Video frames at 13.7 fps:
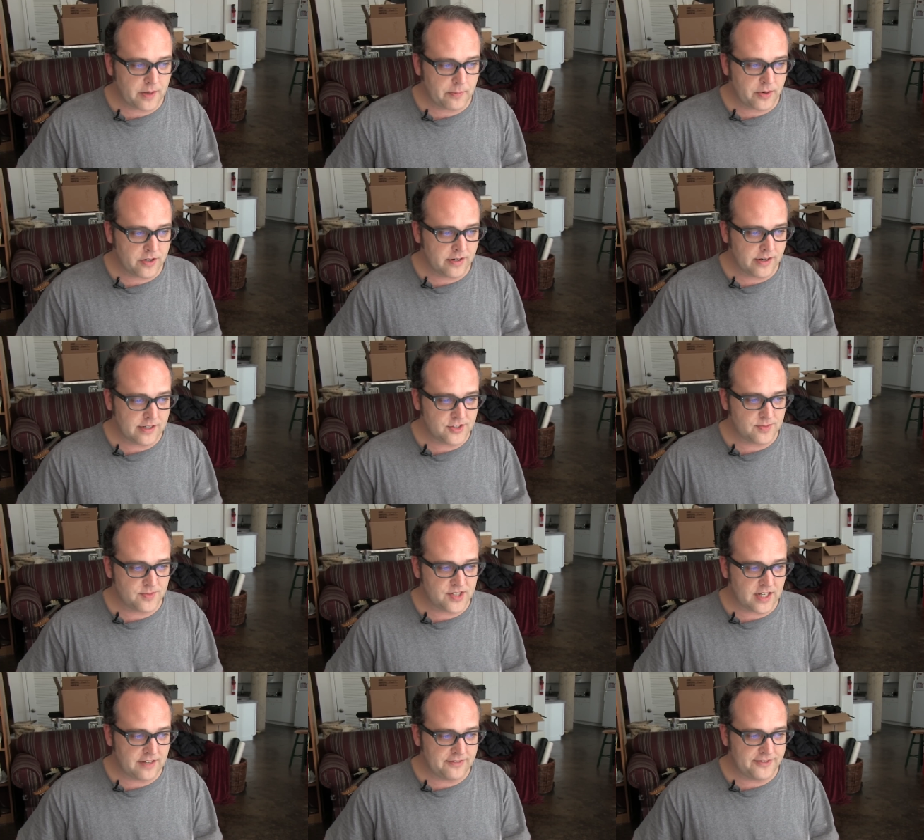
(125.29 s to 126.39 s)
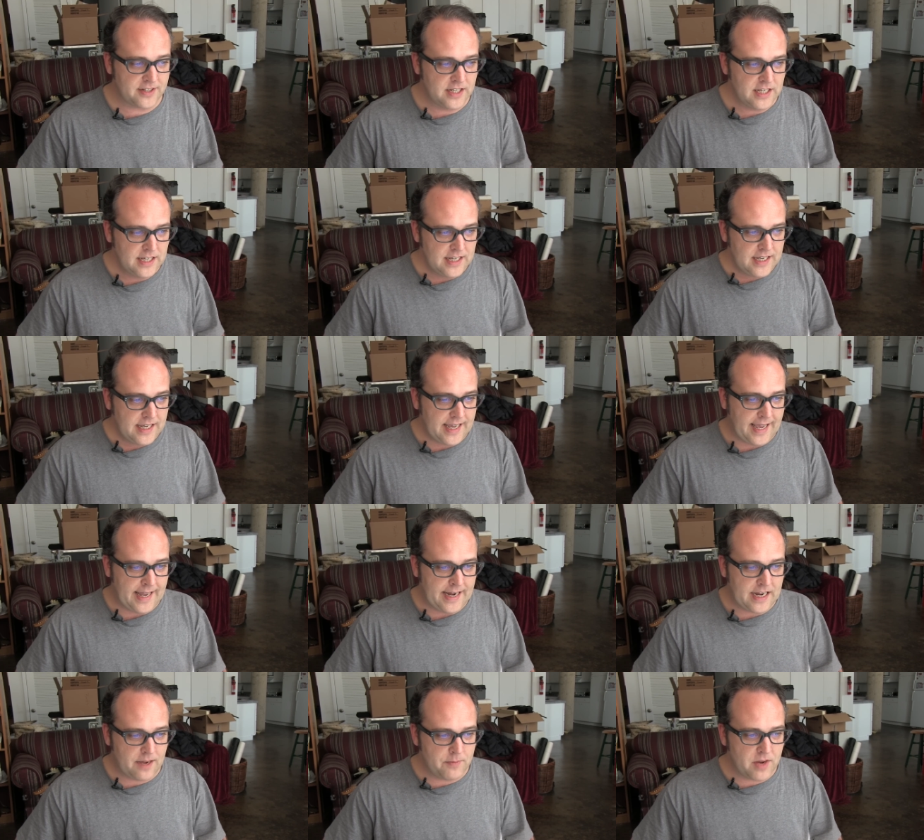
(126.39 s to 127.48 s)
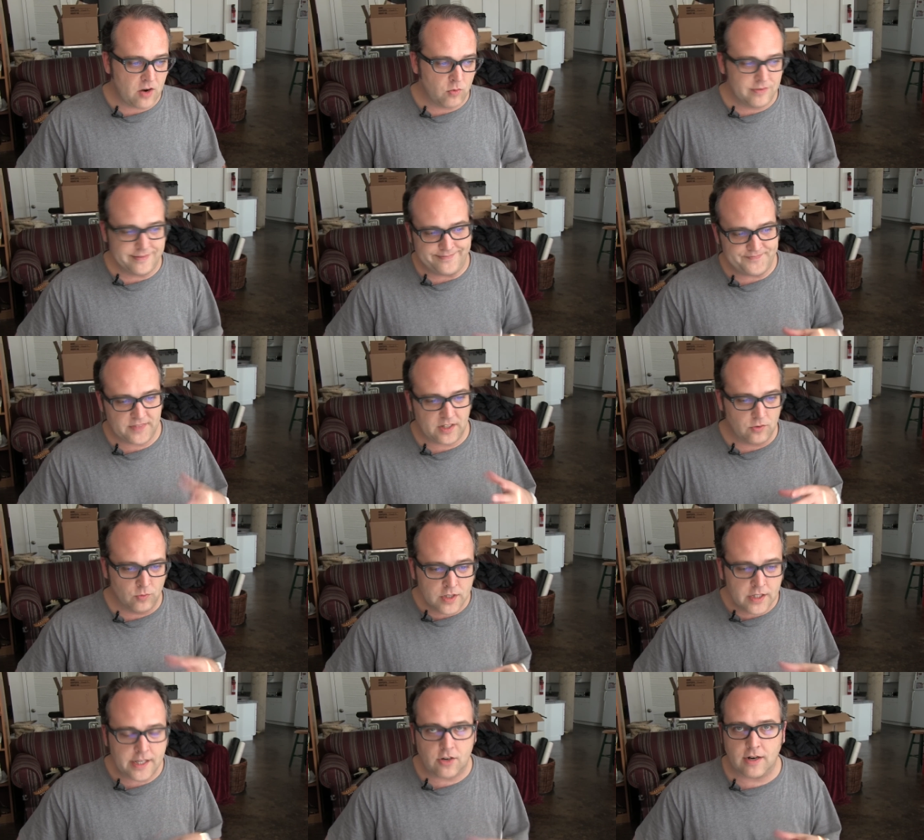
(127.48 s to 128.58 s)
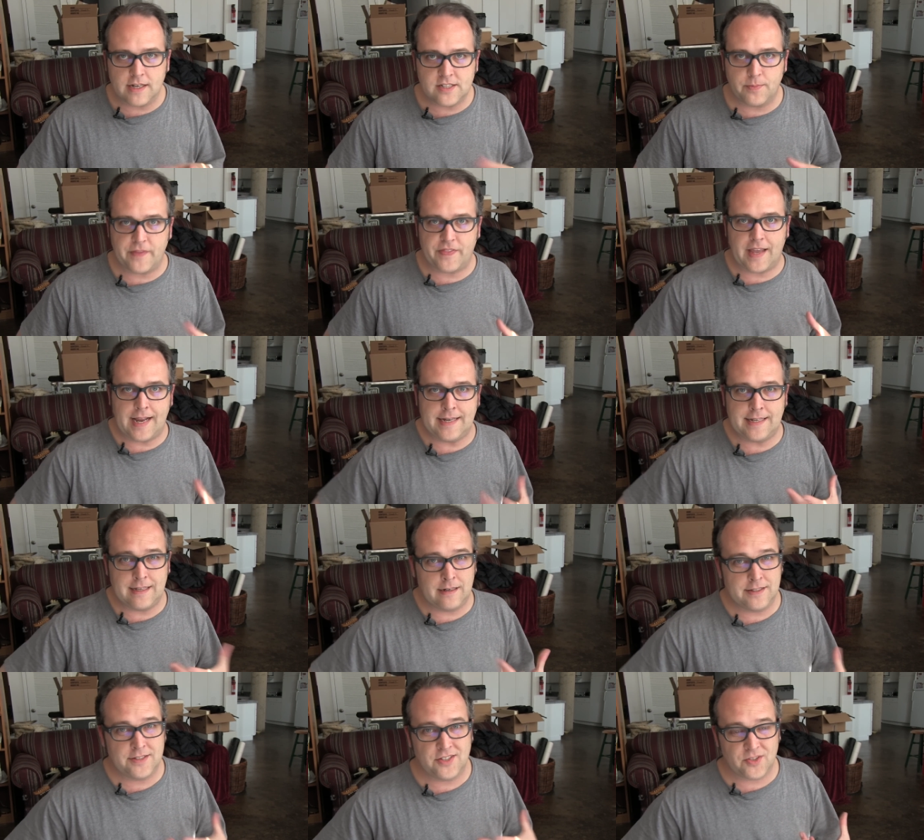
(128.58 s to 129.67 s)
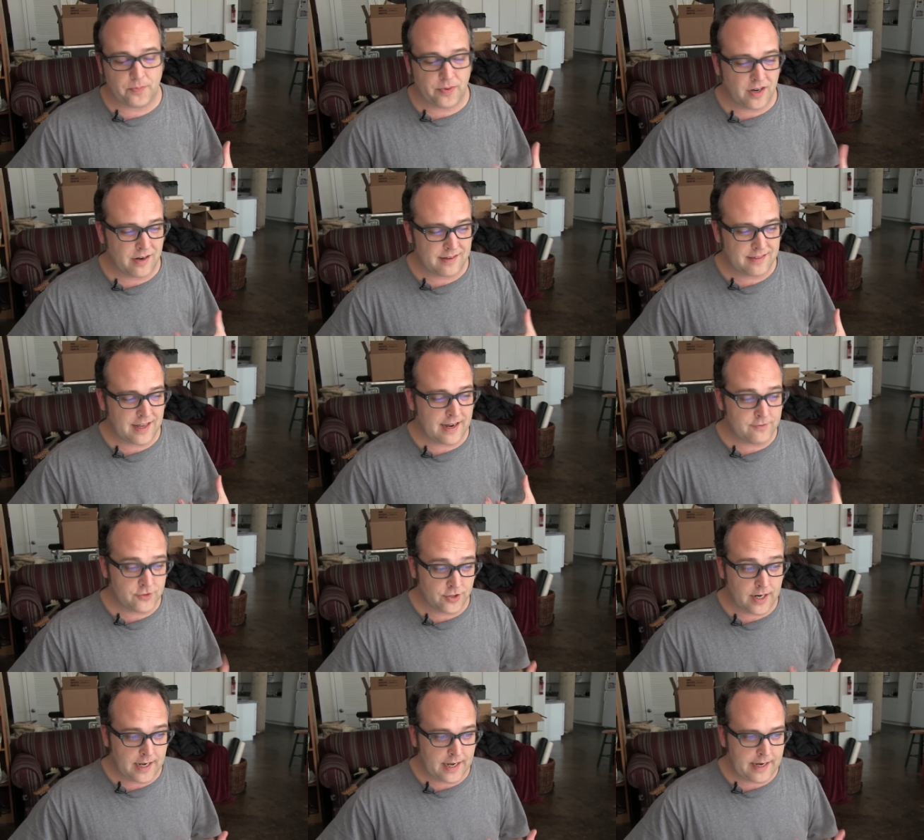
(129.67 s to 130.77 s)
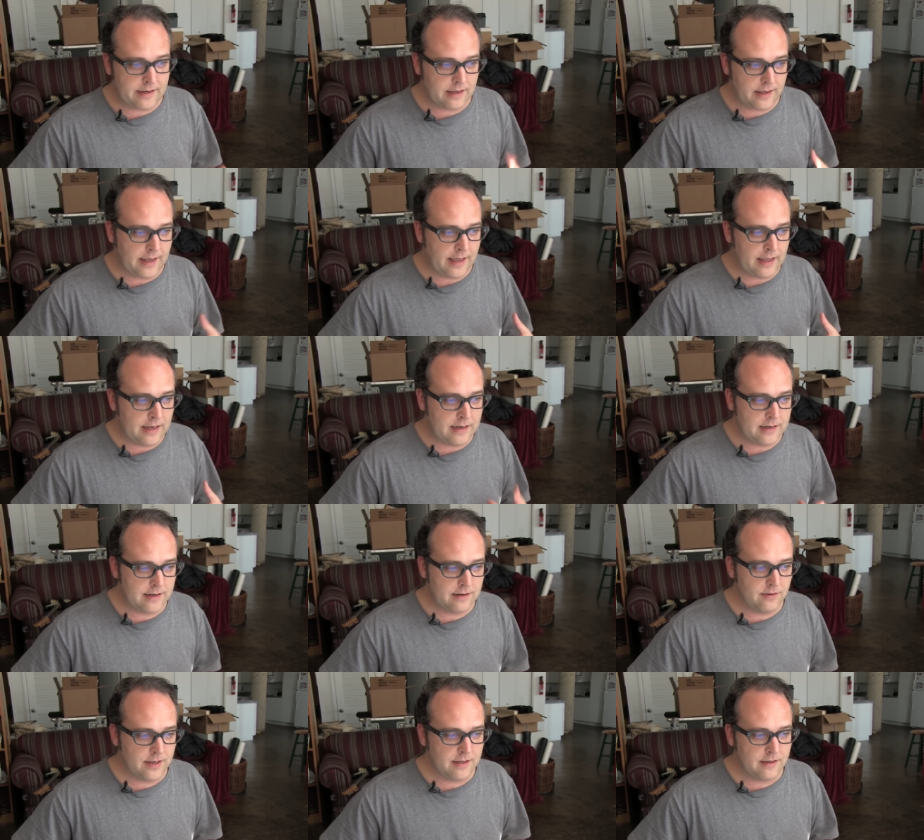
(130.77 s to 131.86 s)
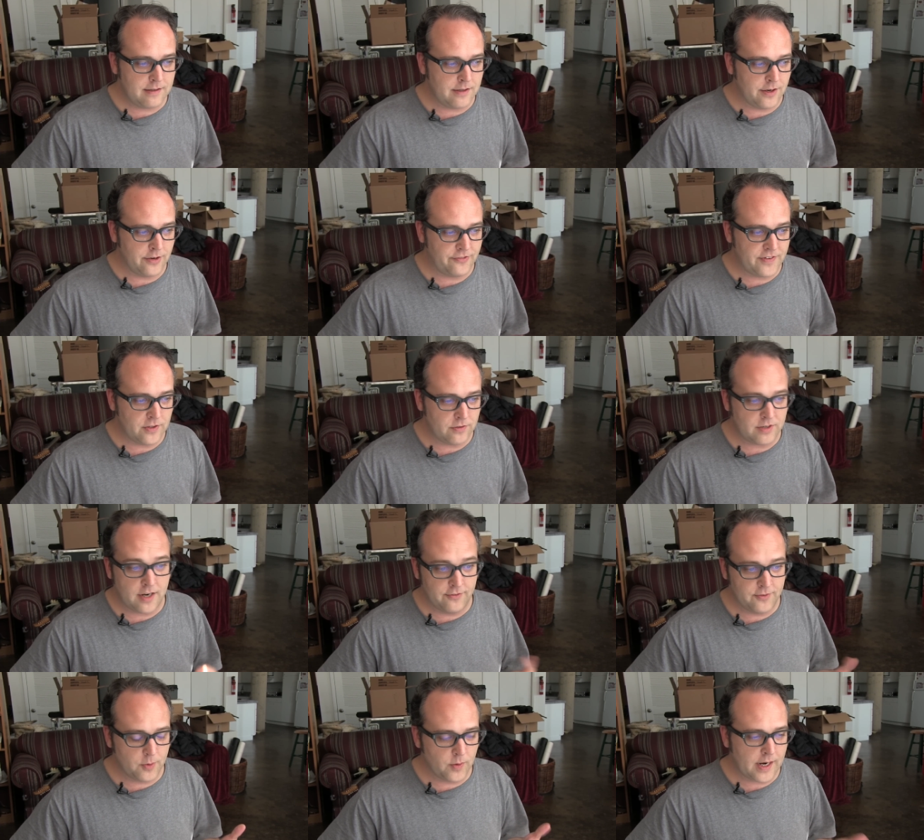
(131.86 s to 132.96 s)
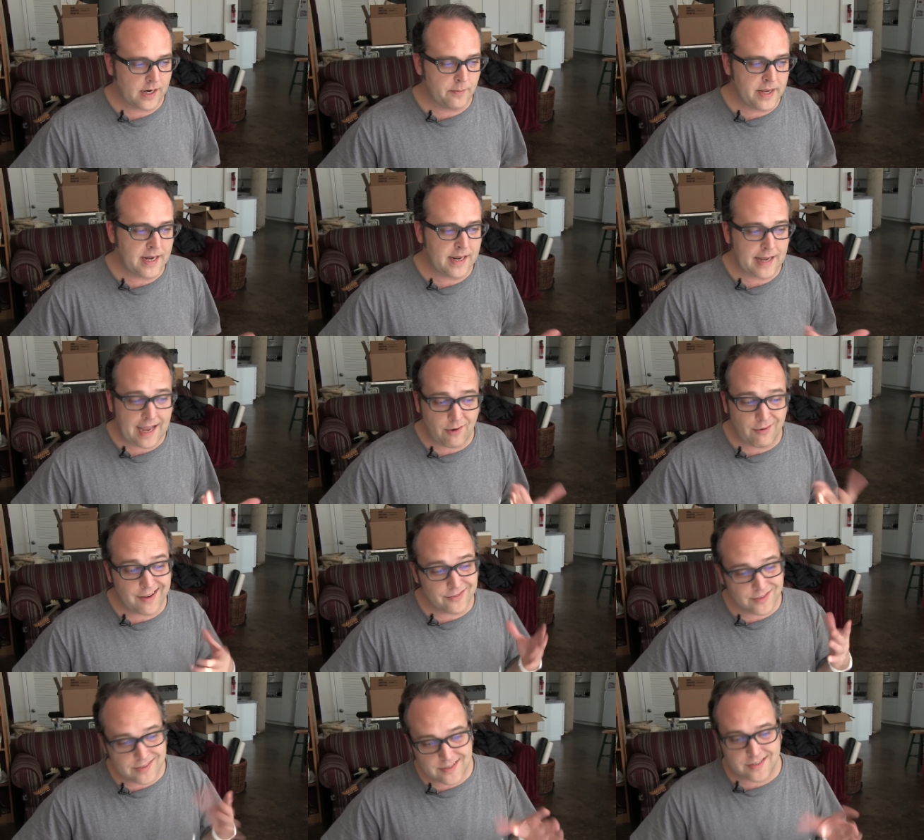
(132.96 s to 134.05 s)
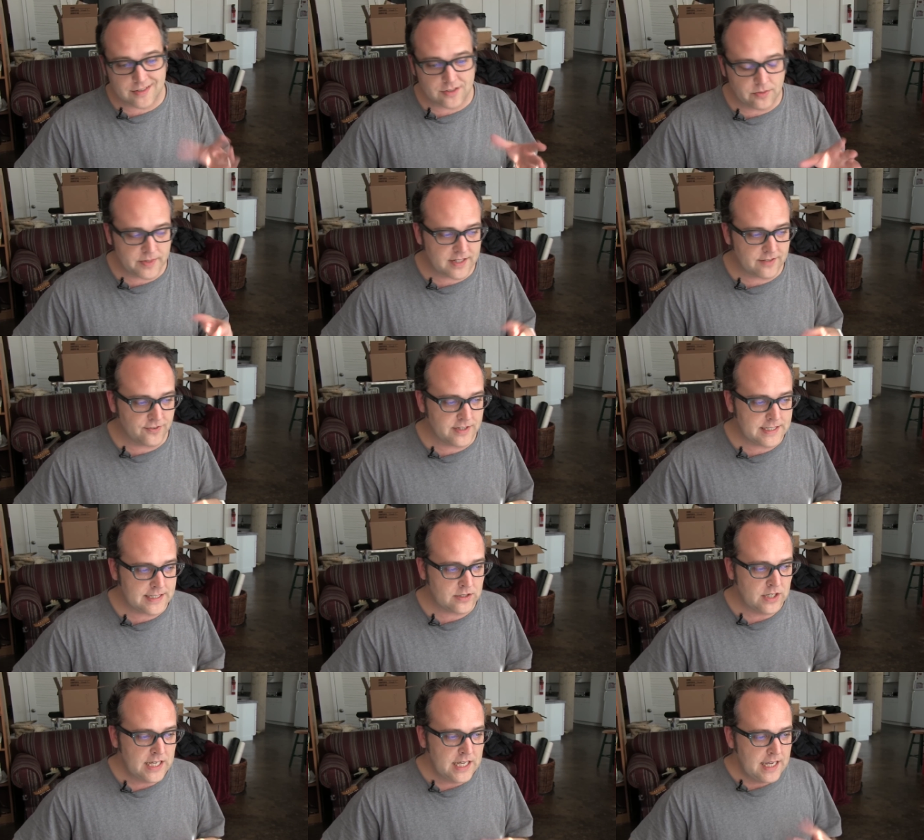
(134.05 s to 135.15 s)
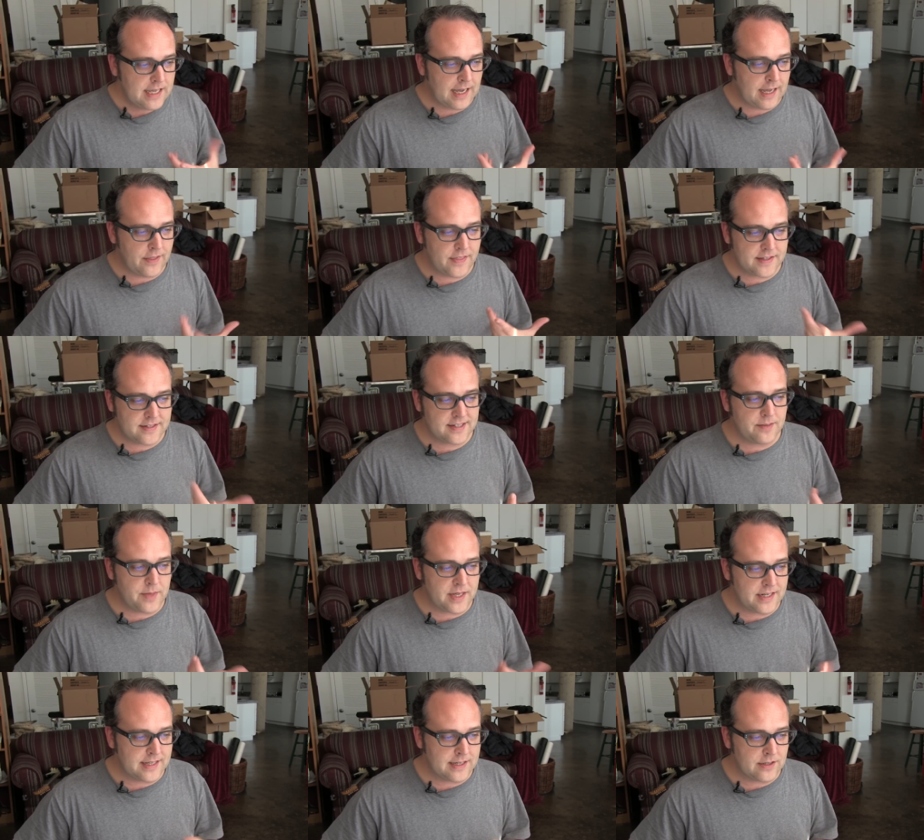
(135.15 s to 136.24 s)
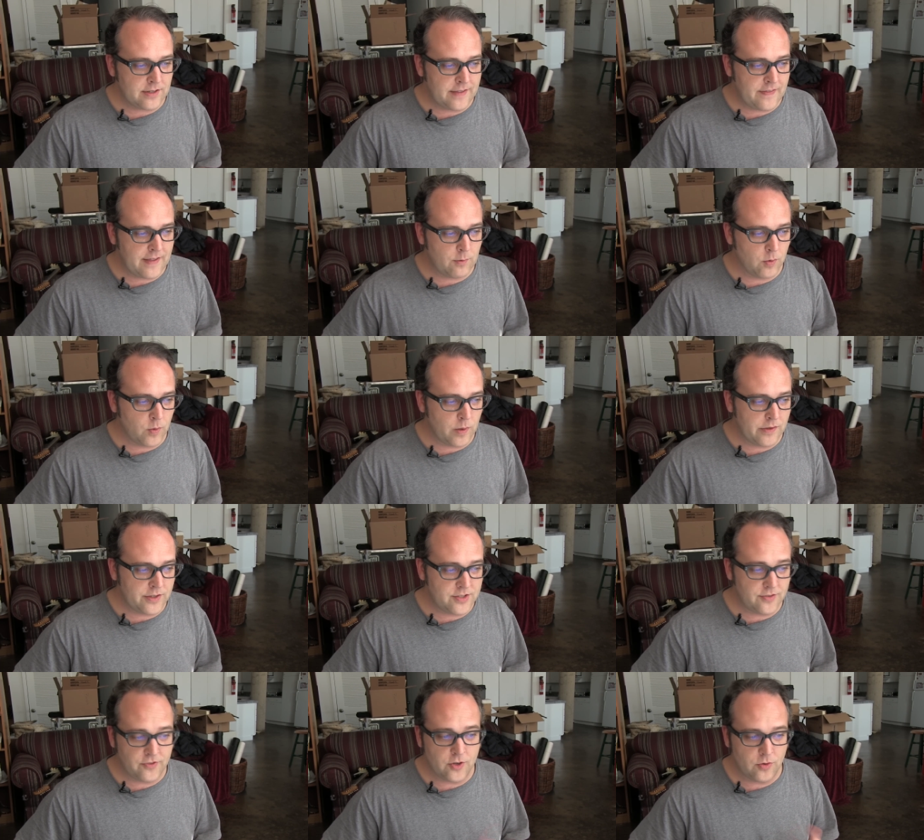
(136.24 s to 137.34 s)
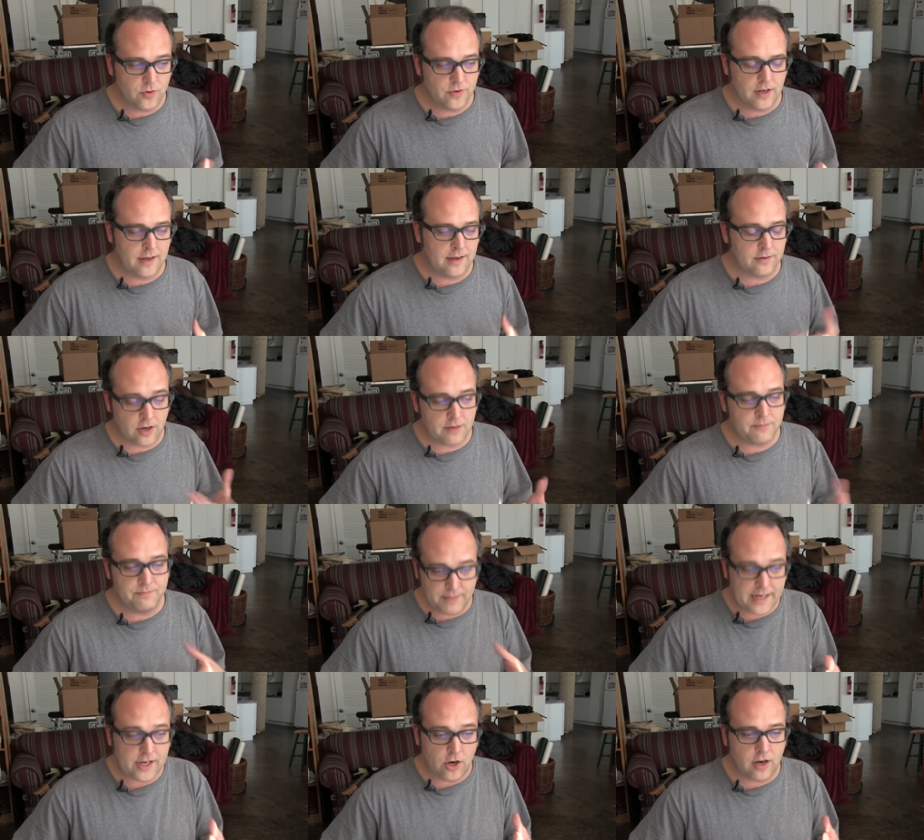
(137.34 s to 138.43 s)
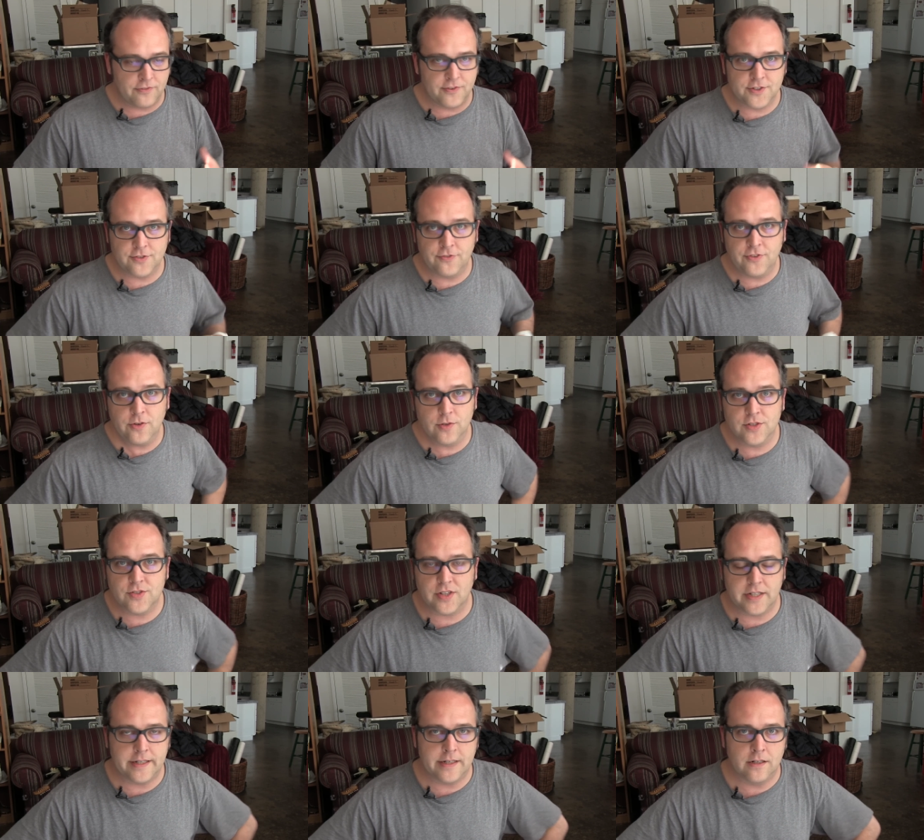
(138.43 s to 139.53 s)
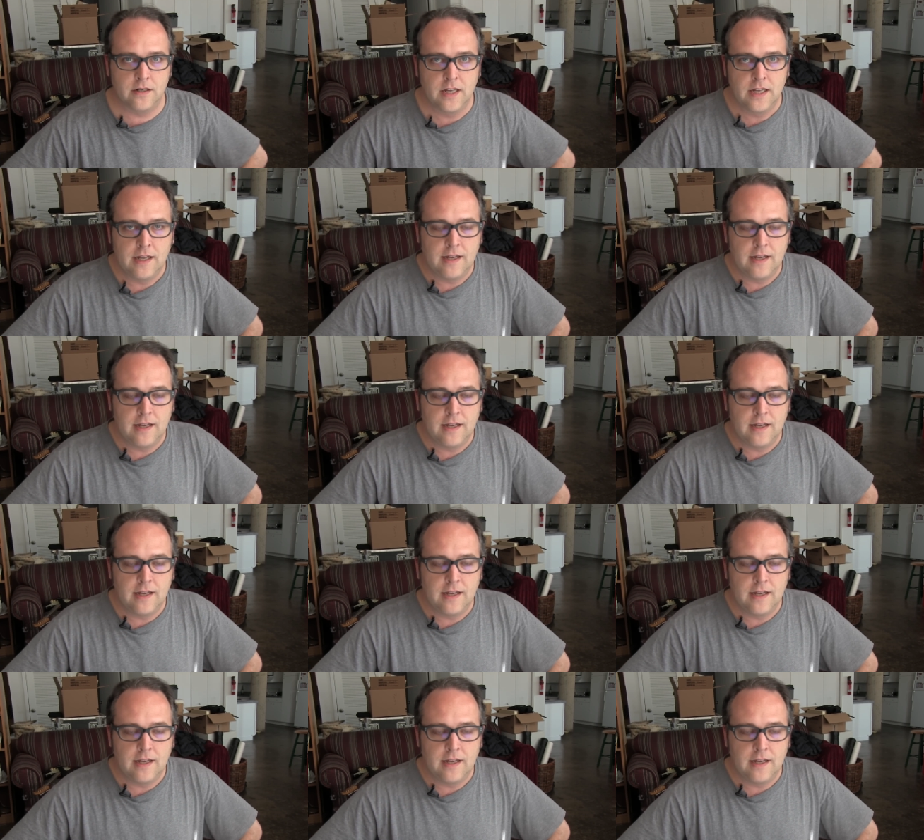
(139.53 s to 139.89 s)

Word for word: about partnering on some stuff and and I'm not really crazy about that idea unless it's a product that I've tried and you know feel comfortable recommending. However, this is a little bit different deal. Uh, they sent me a deal and they were willing to view uh, make an offer to viewers on here